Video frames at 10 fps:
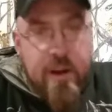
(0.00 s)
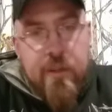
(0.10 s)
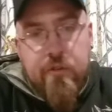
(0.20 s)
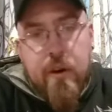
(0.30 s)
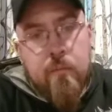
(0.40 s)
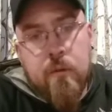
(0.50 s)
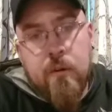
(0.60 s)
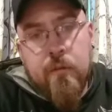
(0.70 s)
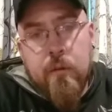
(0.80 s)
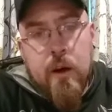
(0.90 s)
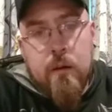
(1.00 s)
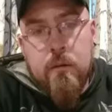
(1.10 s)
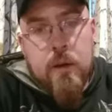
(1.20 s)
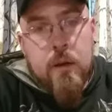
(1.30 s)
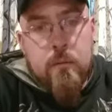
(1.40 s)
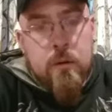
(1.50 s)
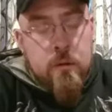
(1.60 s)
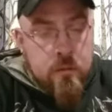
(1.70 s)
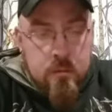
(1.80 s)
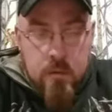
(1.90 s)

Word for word: I jumped off track on that one.